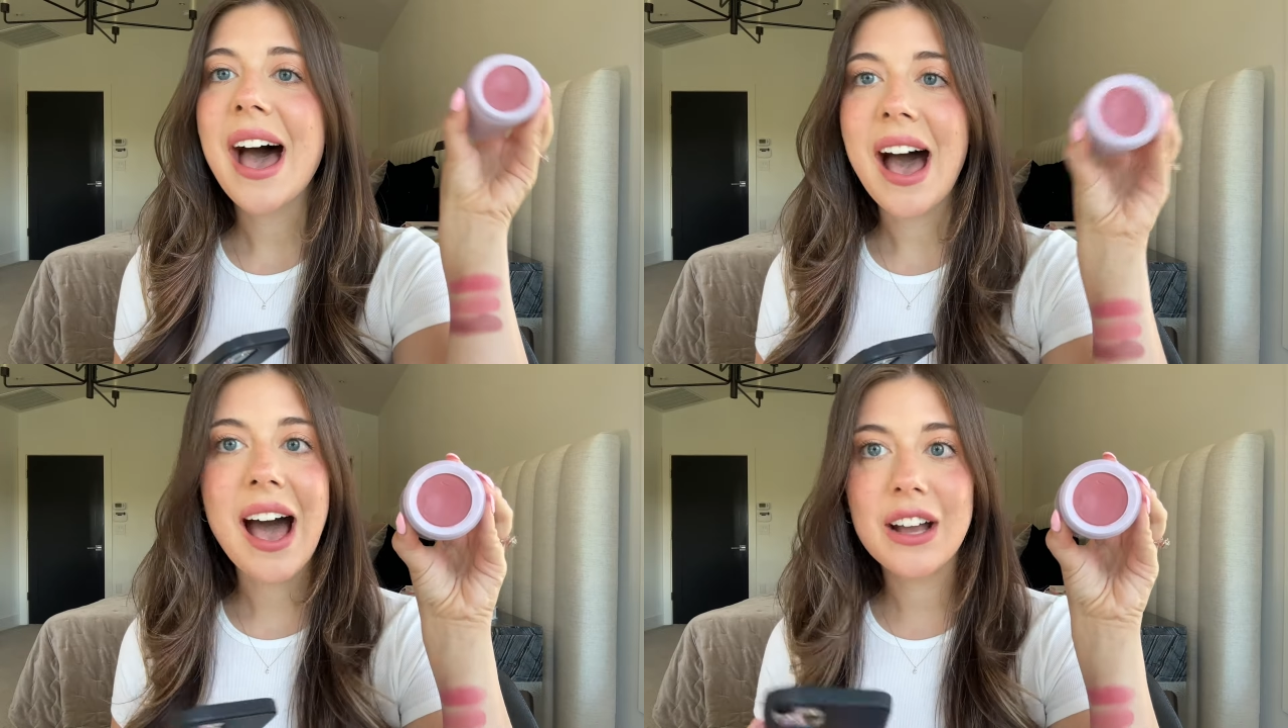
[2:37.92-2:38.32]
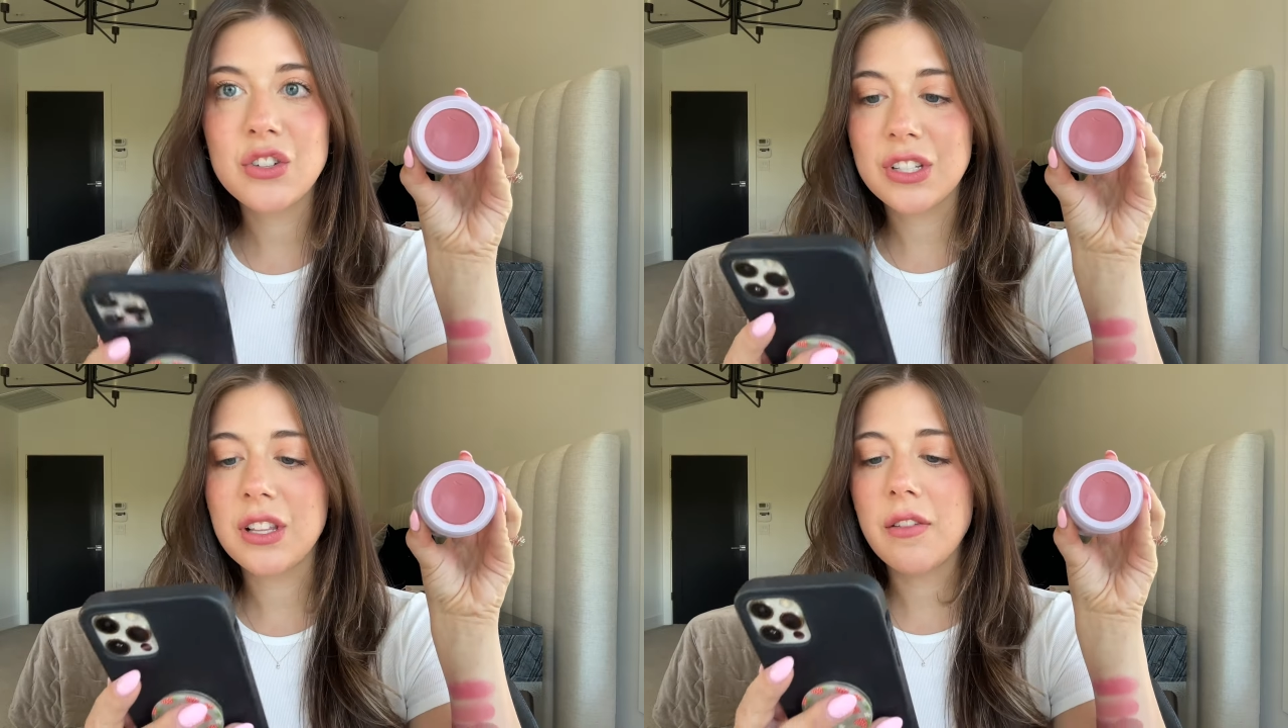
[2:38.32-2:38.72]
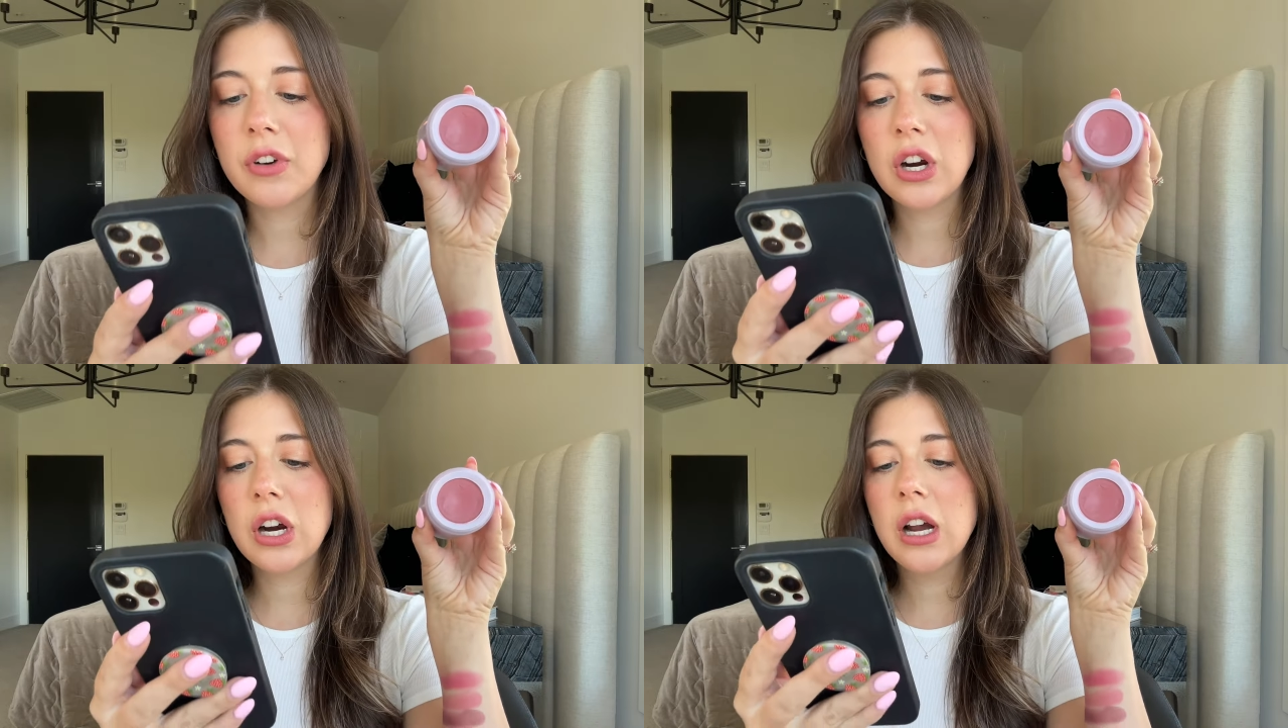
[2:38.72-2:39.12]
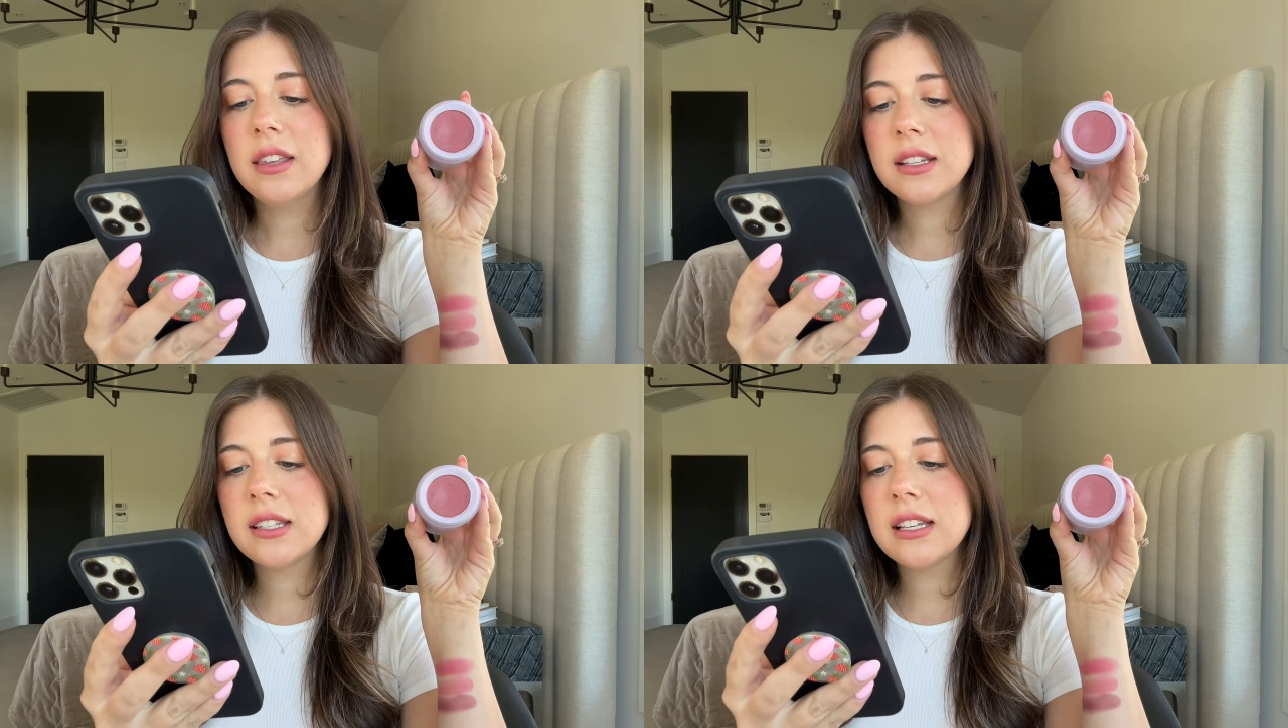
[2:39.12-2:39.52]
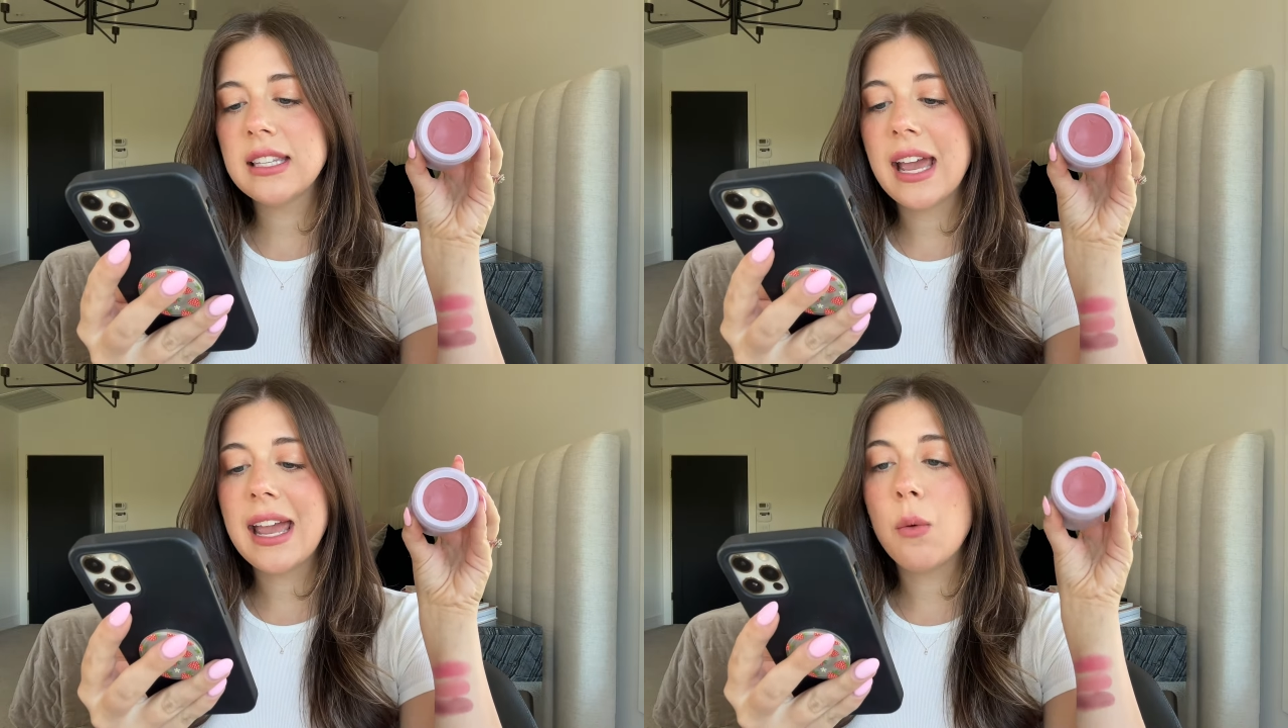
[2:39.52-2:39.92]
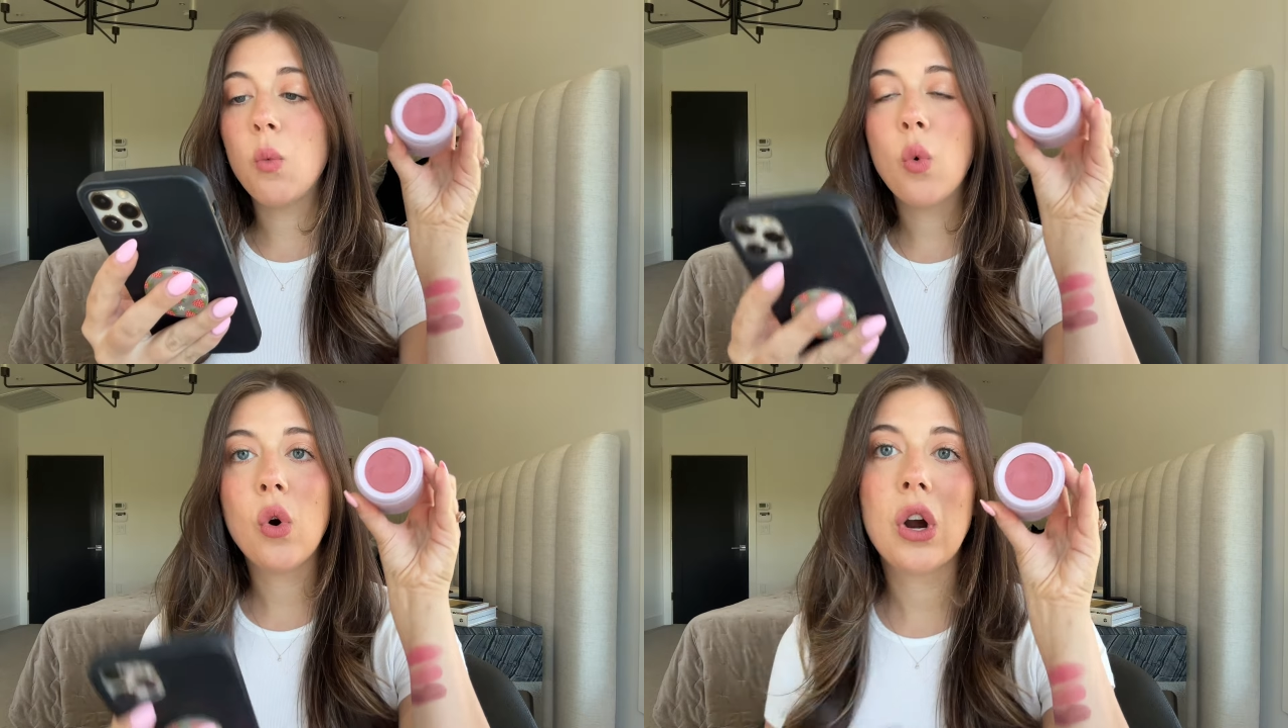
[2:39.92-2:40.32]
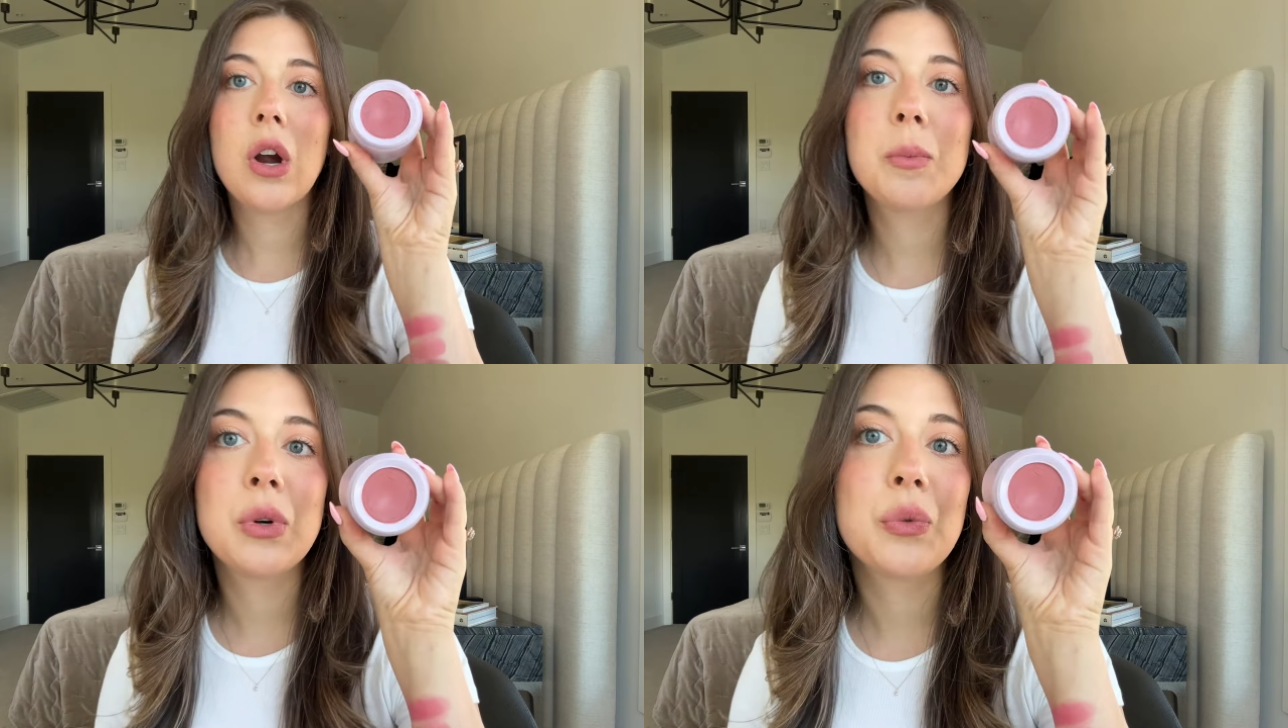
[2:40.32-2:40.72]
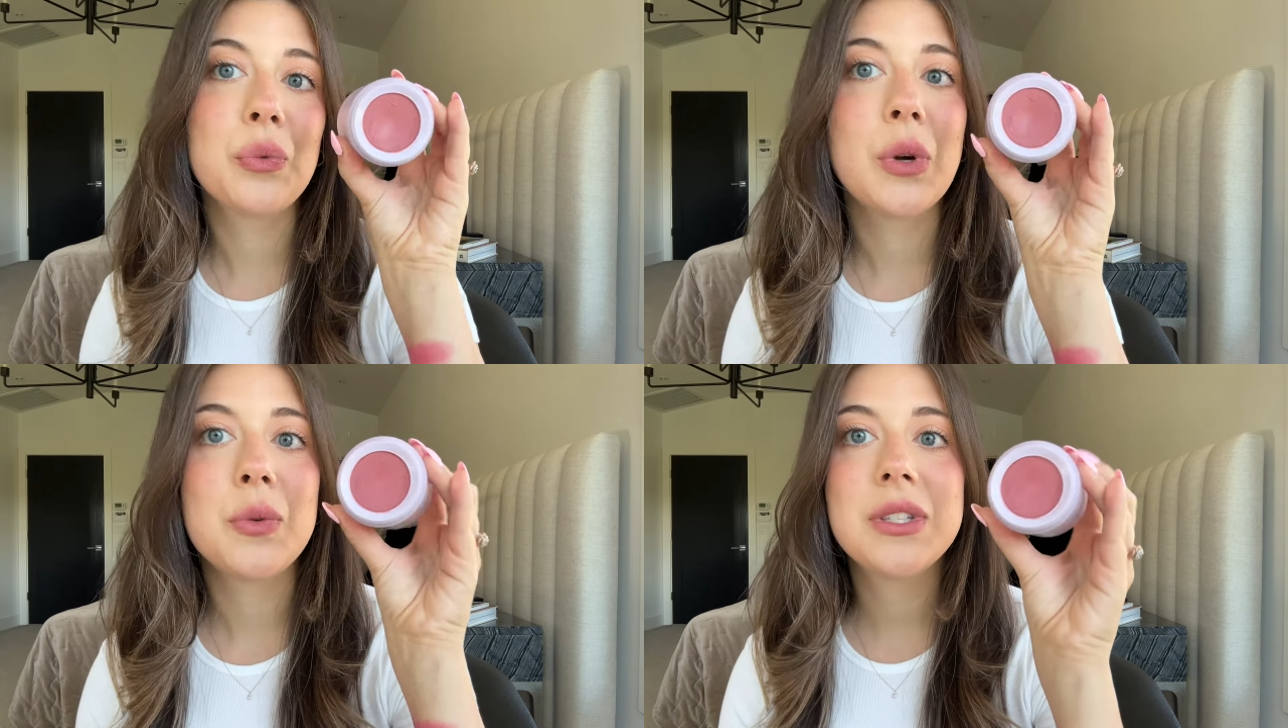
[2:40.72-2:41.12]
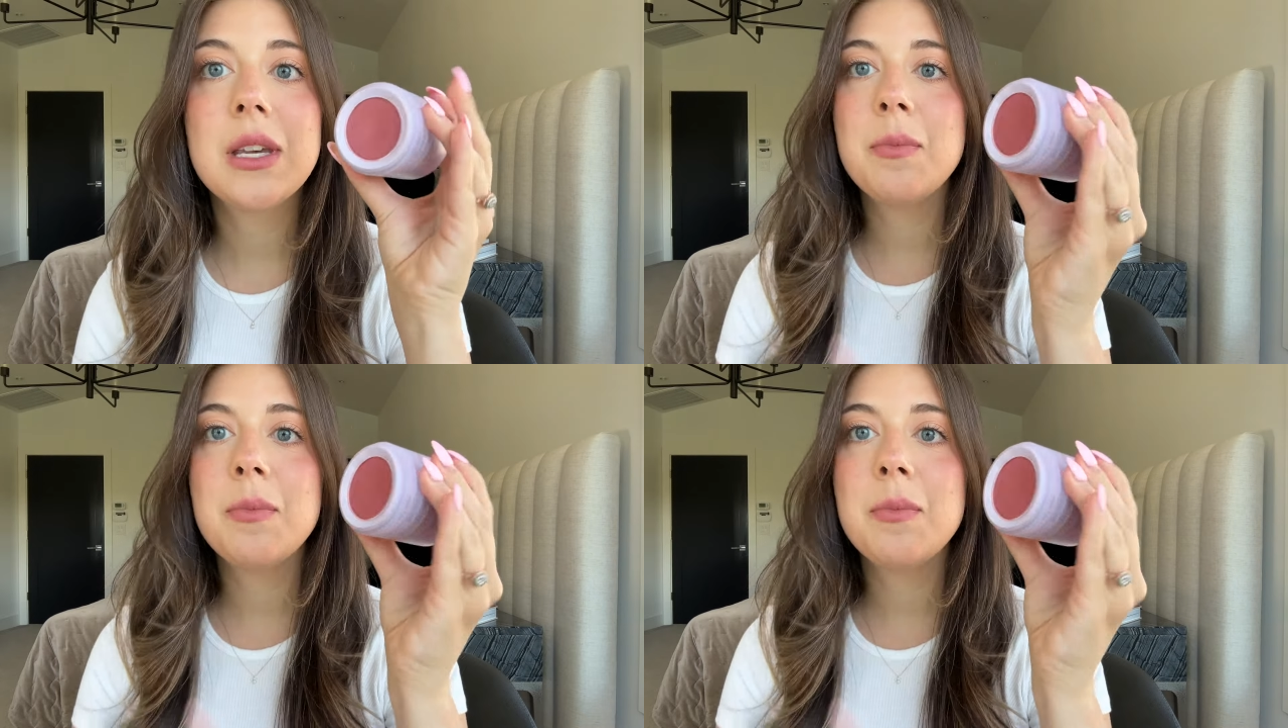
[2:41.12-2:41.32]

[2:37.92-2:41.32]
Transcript: I just love her. This is a warm rosy